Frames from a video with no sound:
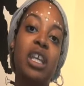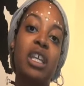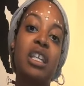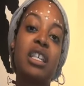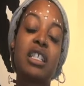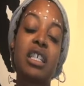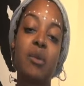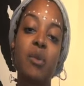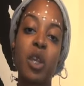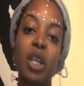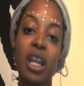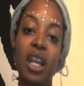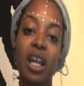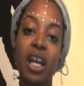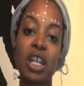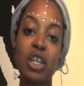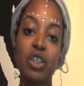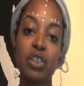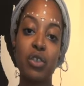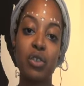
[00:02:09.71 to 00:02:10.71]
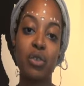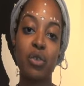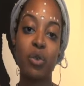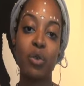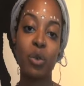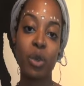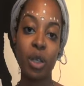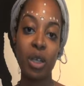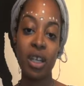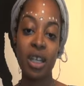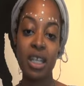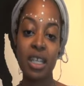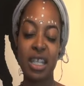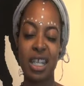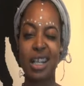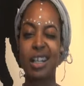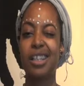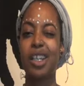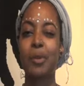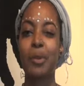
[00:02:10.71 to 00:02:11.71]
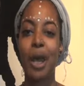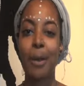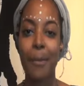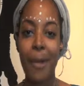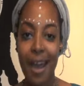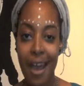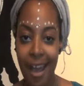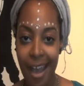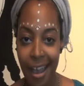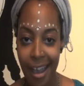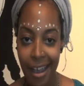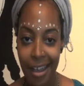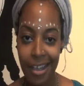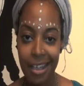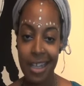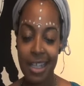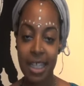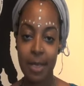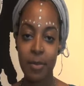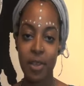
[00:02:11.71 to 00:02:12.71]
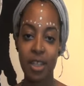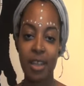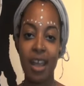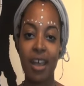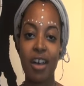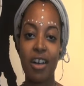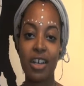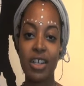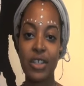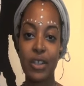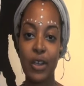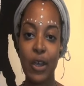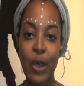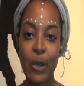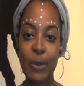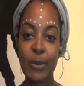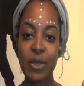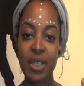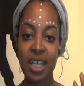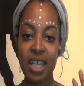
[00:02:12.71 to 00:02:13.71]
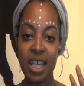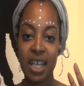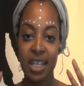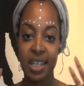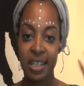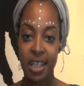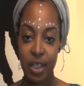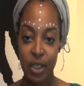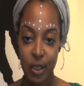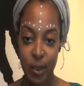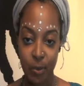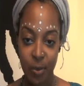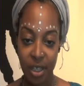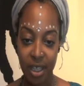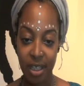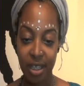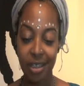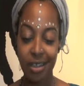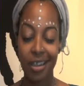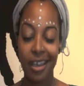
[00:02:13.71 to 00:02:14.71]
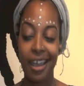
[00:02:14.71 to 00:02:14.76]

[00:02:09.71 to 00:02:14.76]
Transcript: And it's something that I do to clear my mind, and it's something that also helps center me.